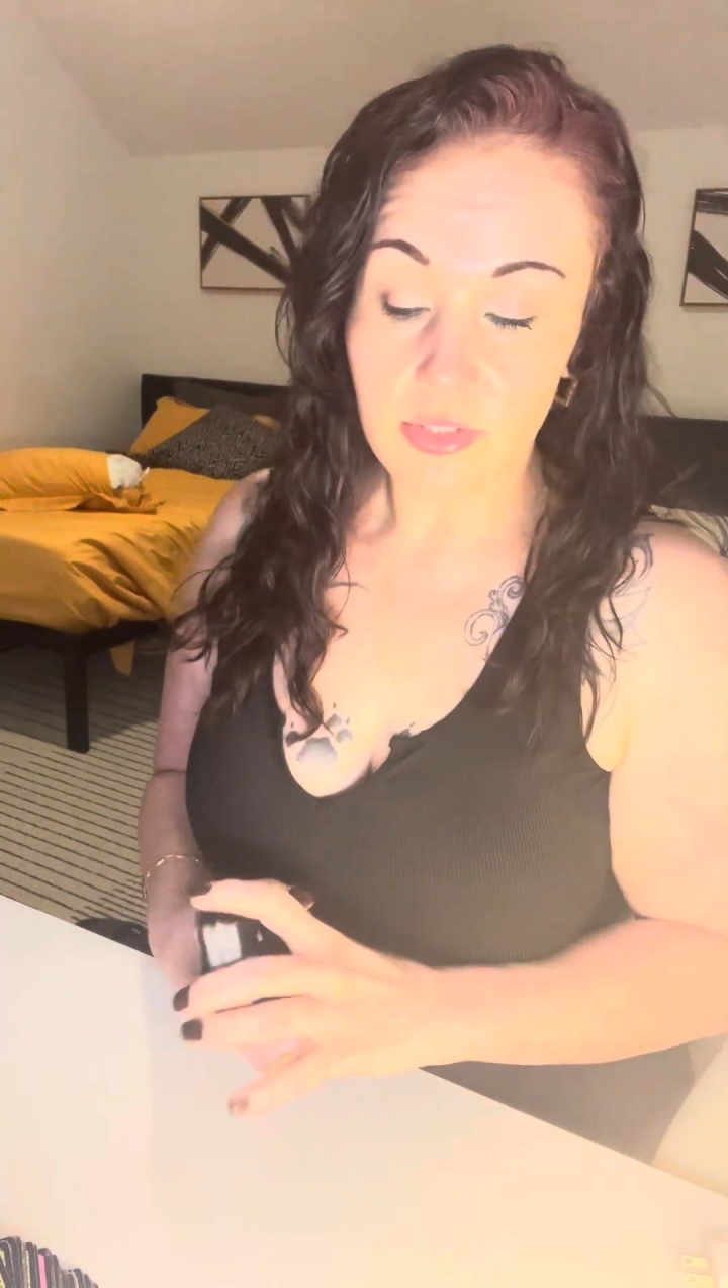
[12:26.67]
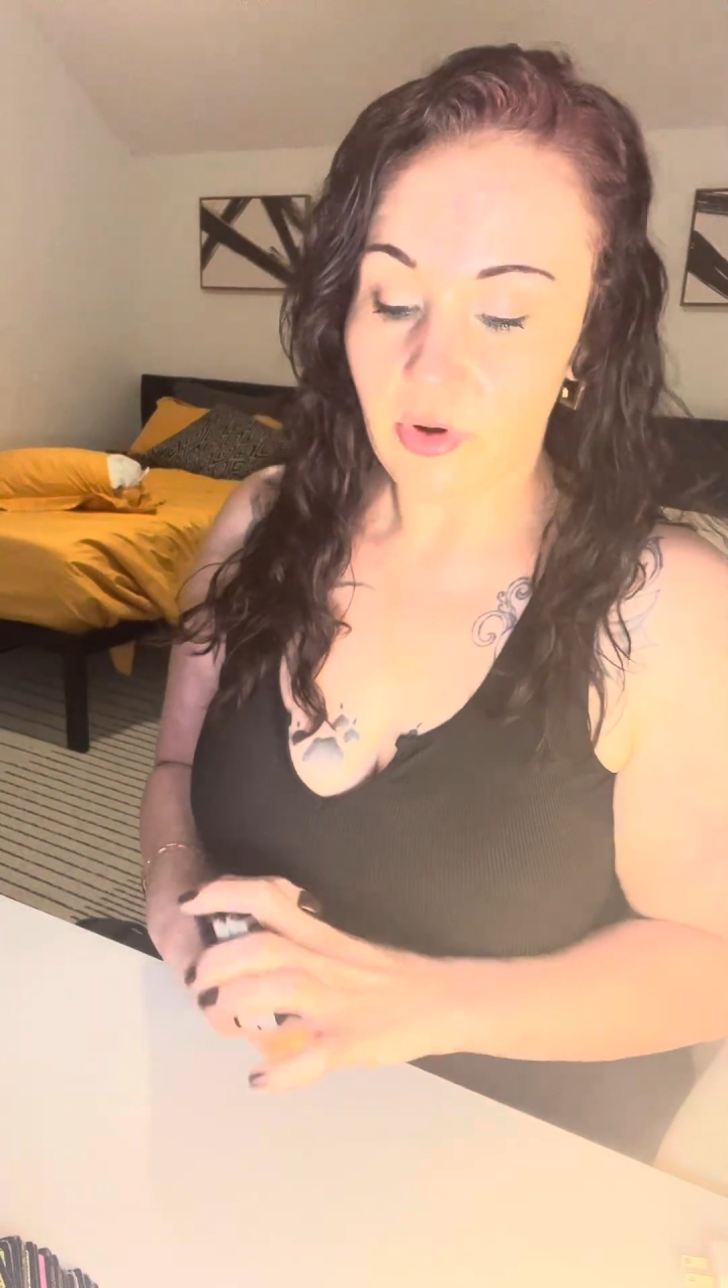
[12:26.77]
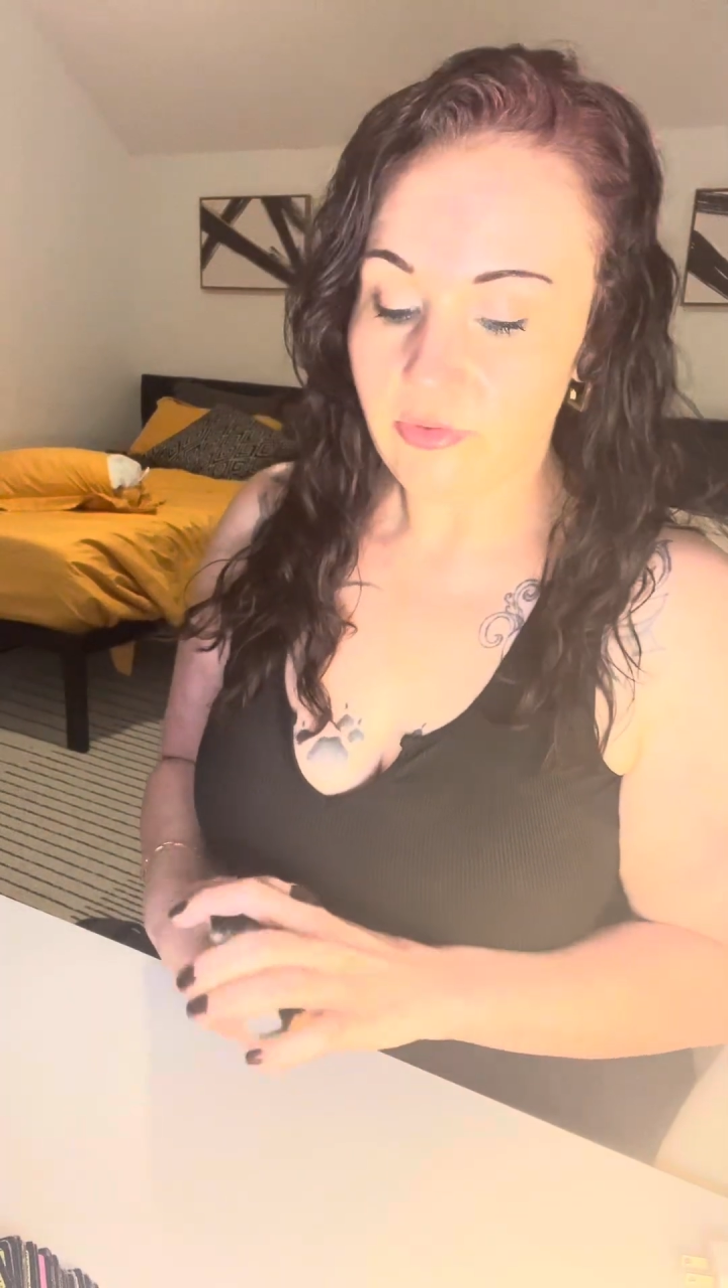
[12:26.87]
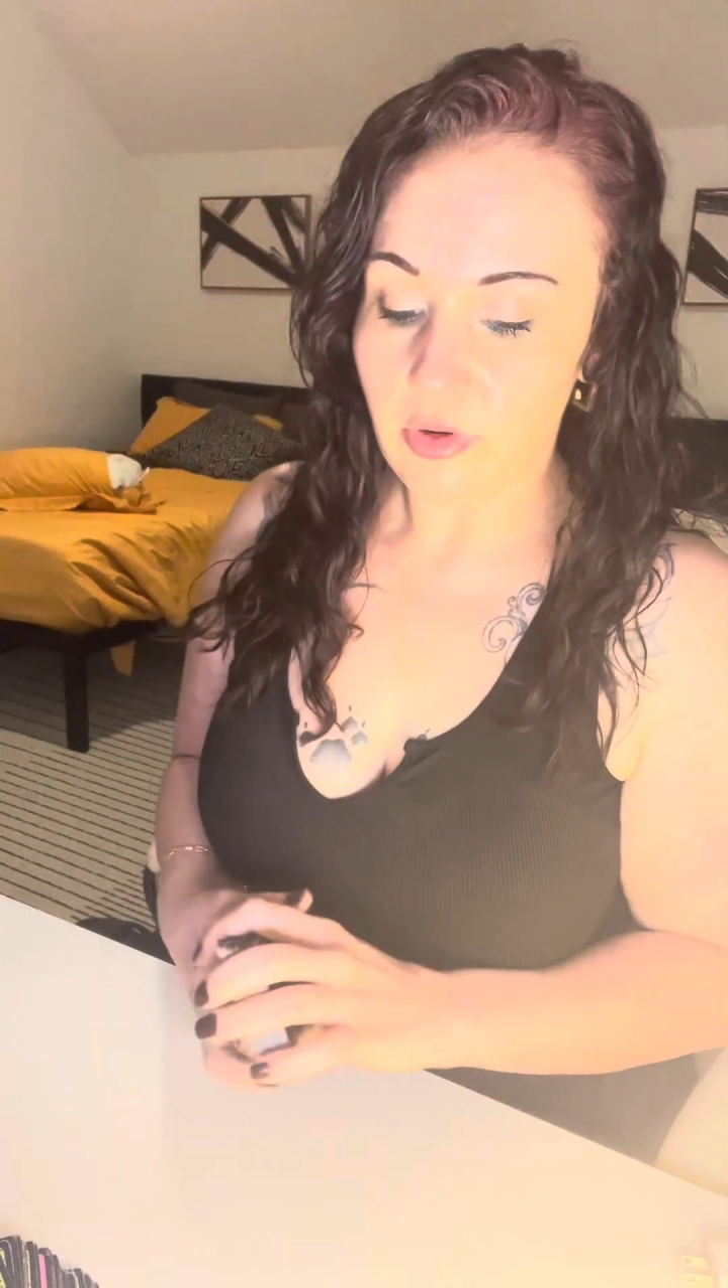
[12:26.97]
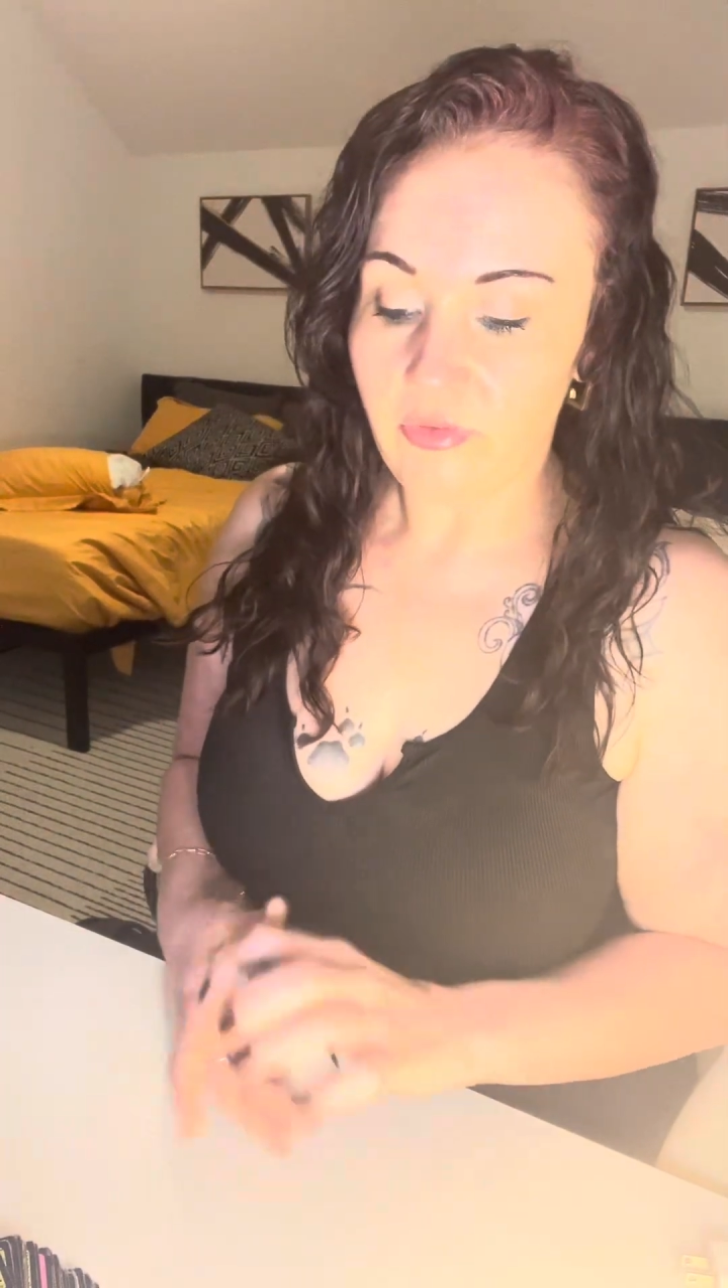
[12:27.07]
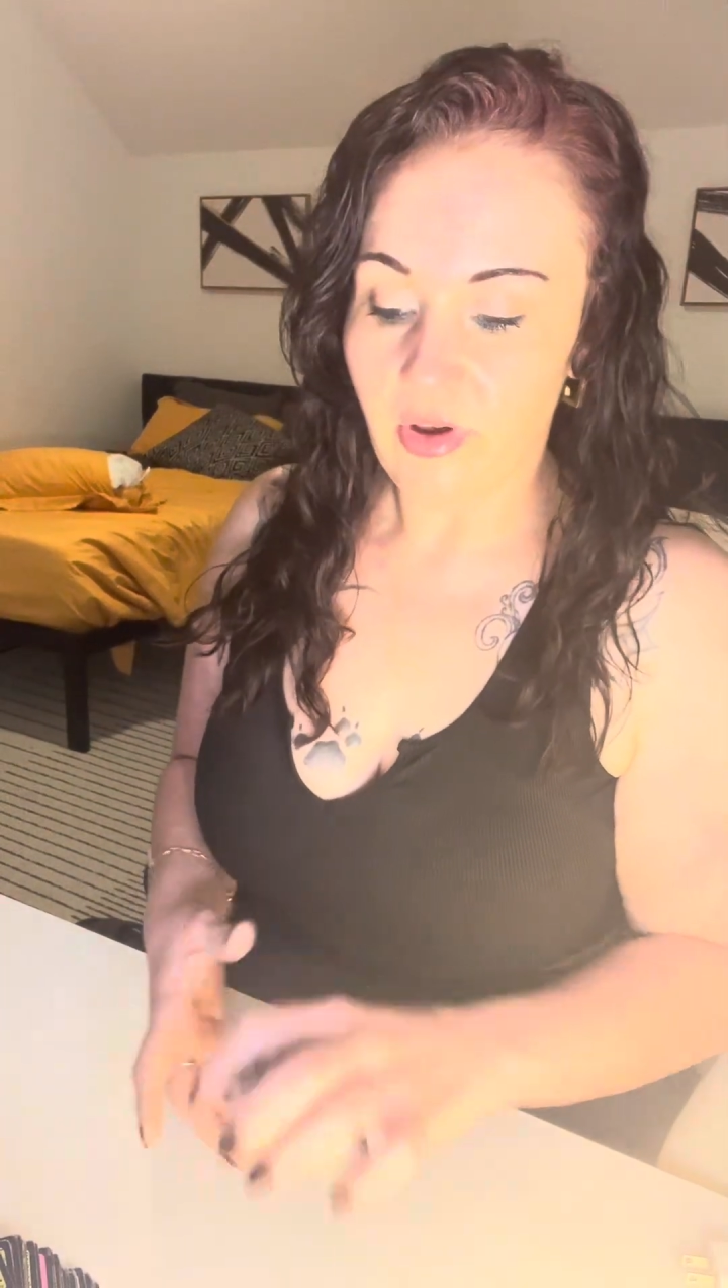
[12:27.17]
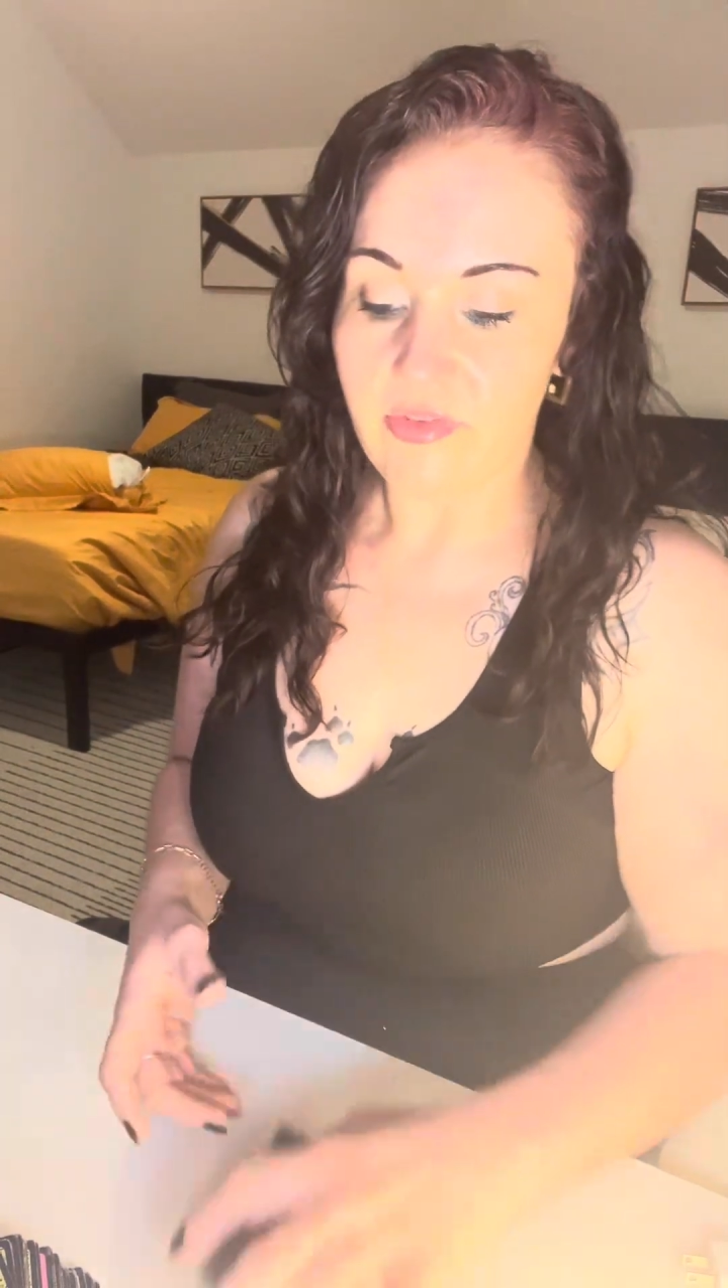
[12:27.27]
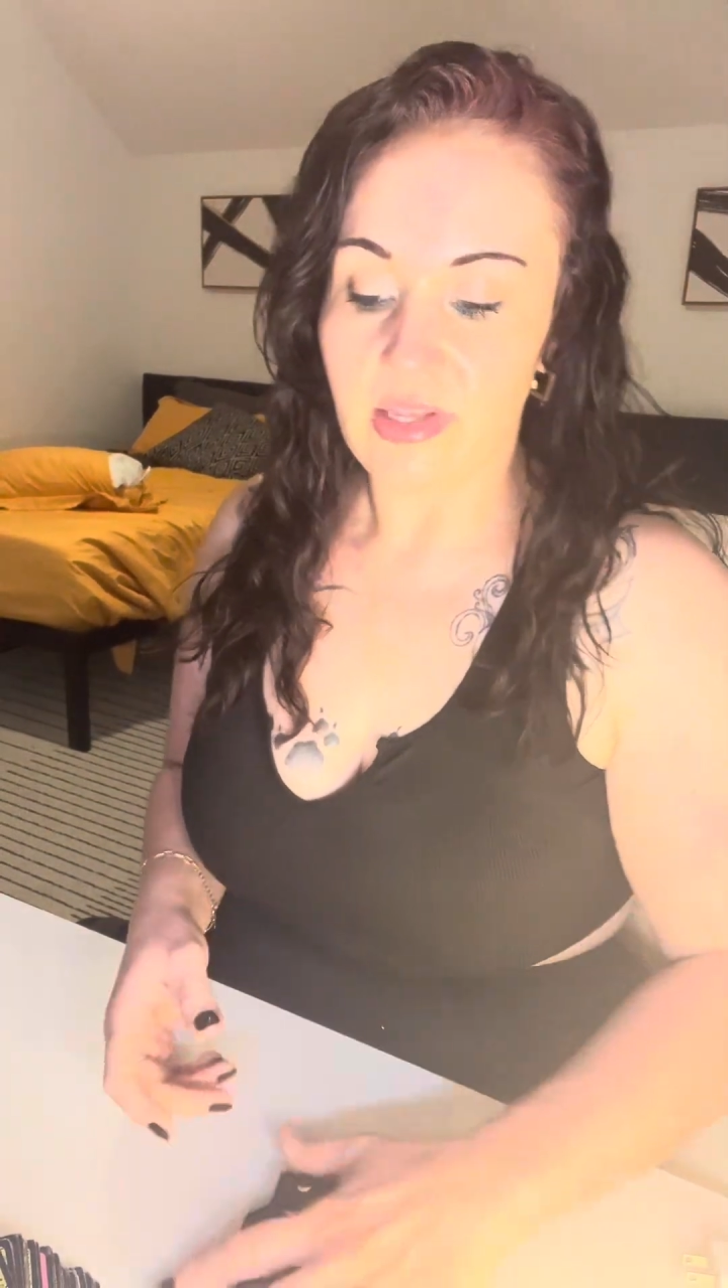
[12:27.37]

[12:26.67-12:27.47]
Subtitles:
1225